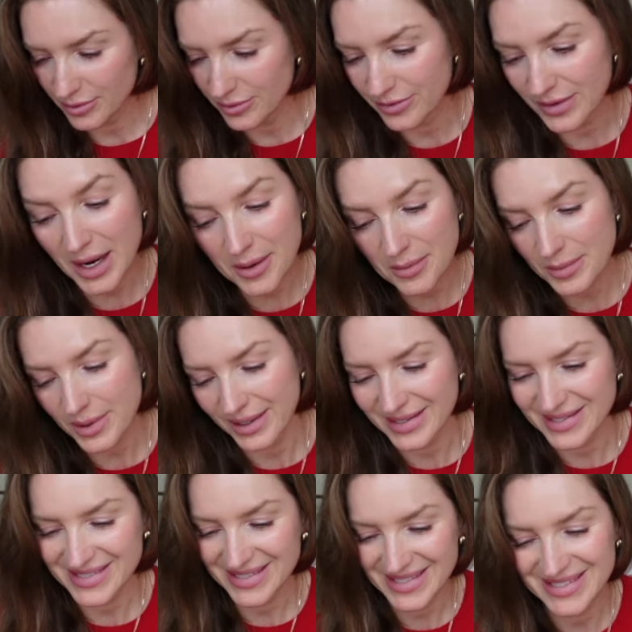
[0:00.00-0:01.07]
from
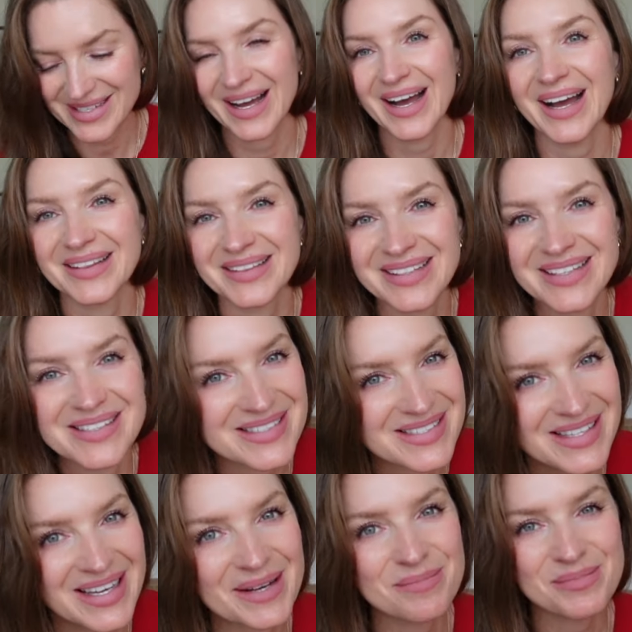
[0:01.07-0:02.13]
Sezane is
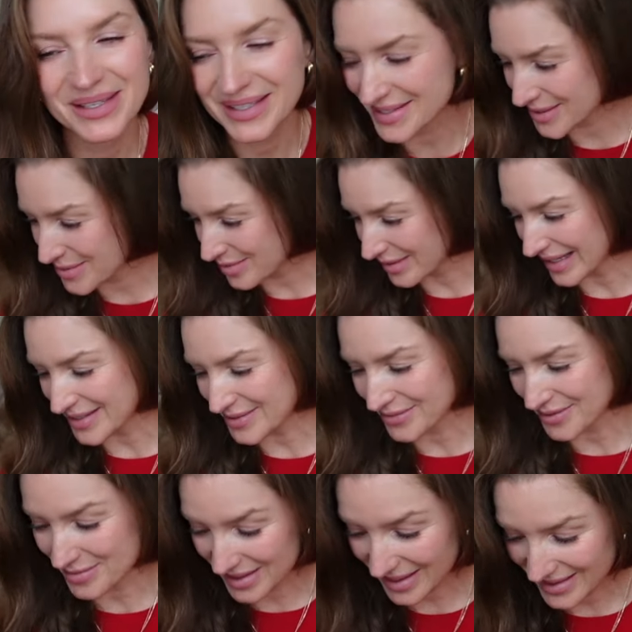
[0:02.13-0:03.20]
a big surprise
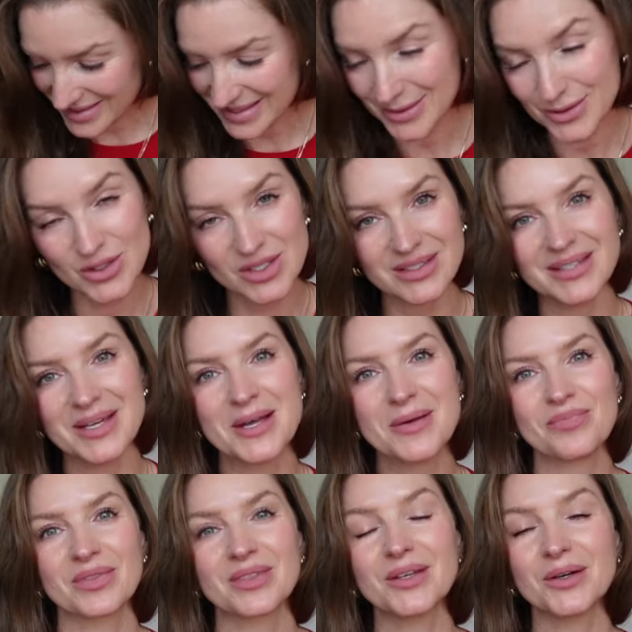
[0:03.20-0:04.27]
for me because I usually
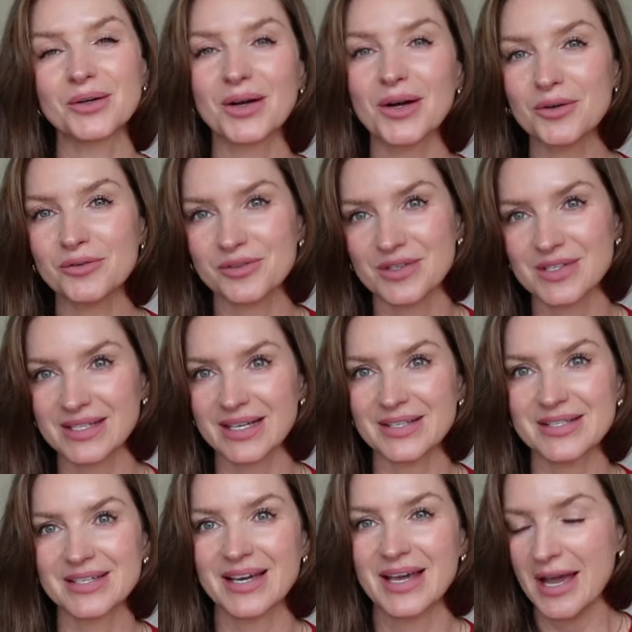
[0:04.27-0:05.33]
don't go for
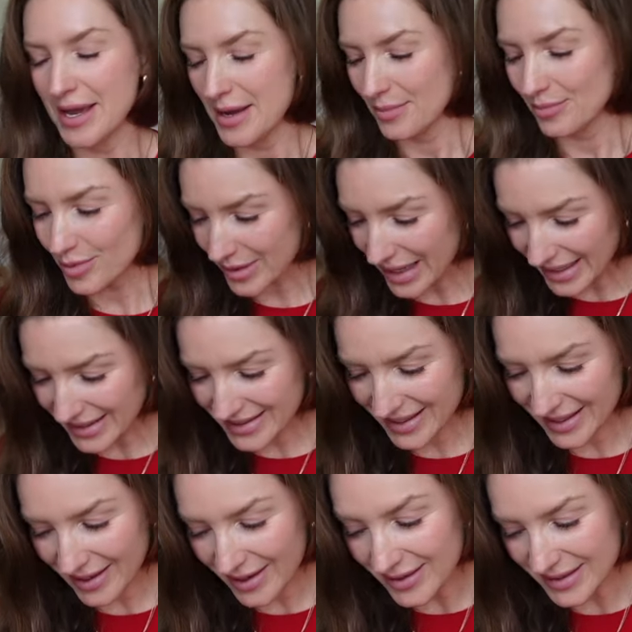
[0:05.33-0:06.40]
such bright
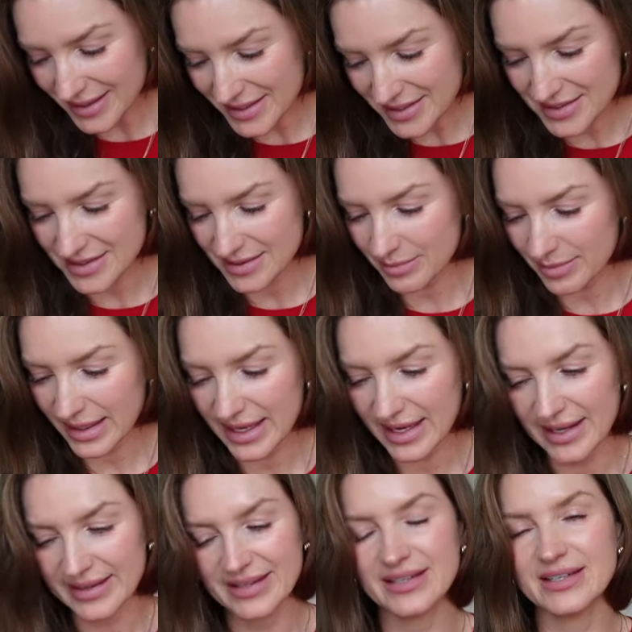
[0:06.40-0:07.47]
colors,
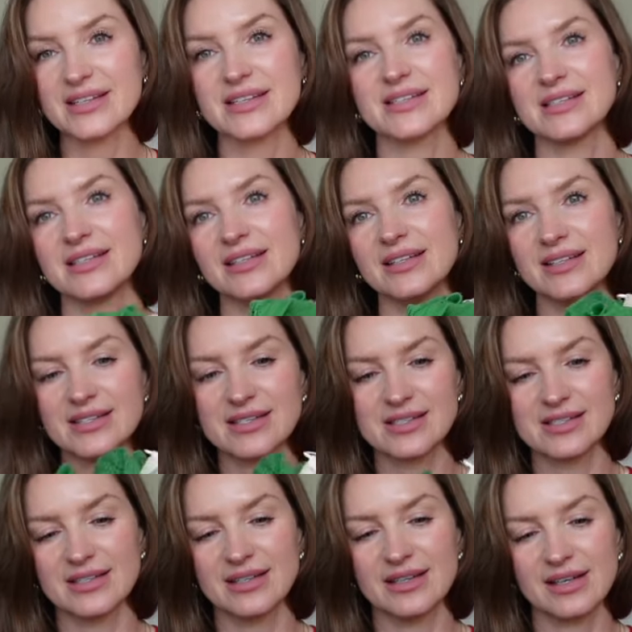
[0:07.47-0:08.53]
but it is
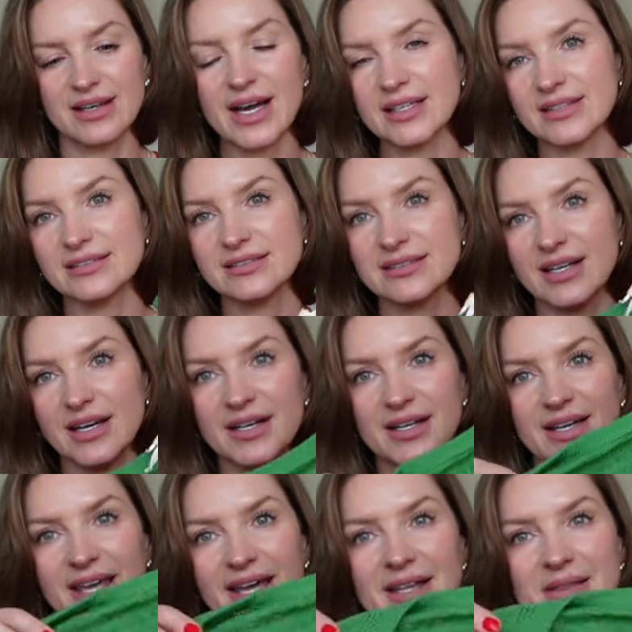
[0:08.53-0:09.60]
this cotton
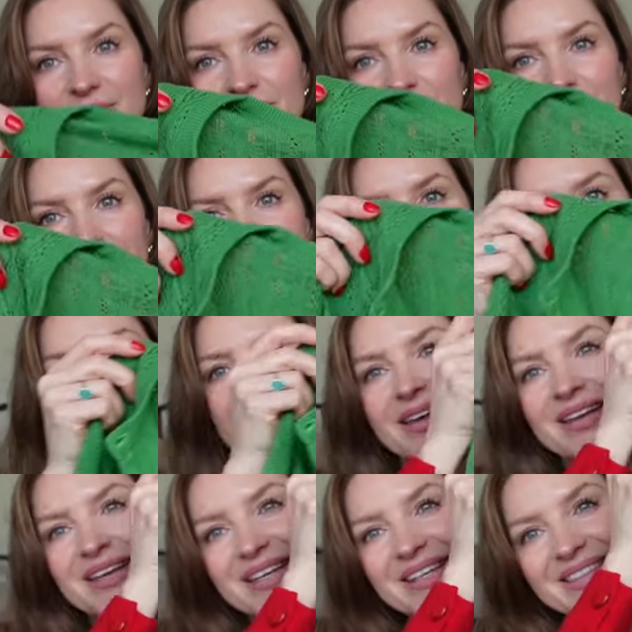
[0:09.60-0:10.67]
cardigan
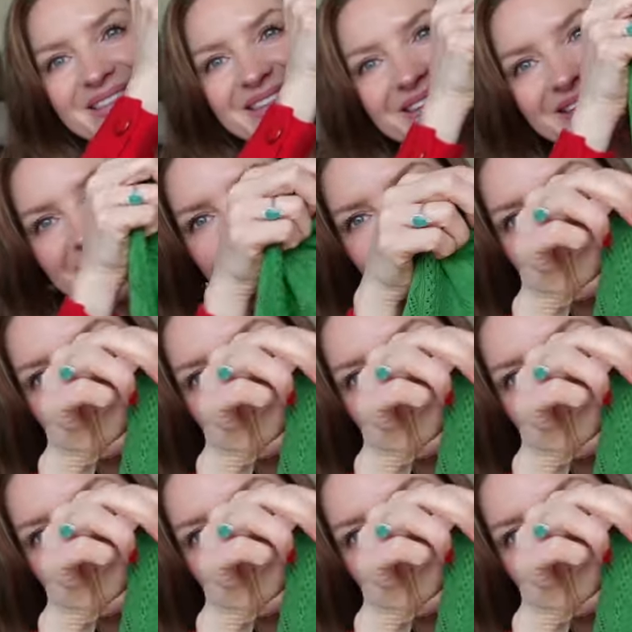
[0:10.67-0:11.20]
in this